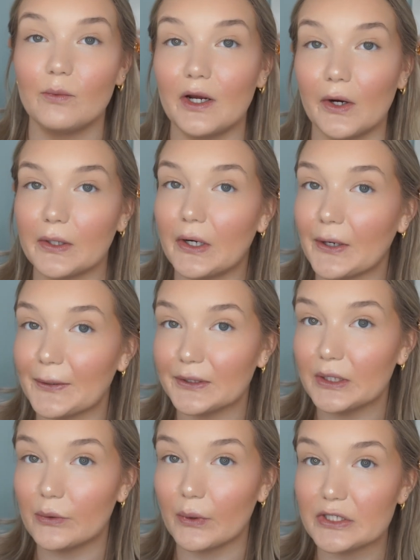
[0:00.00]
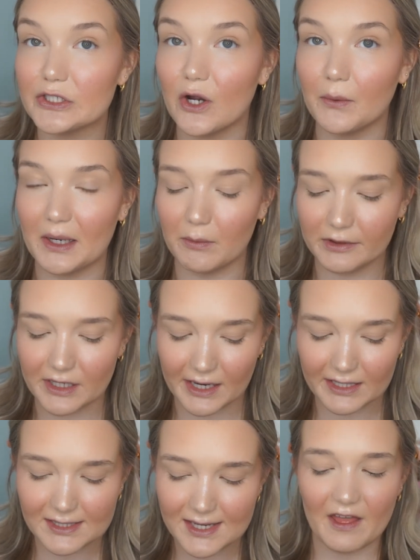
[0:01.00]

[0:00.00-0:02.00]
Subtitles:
We are hardly going to go in with this.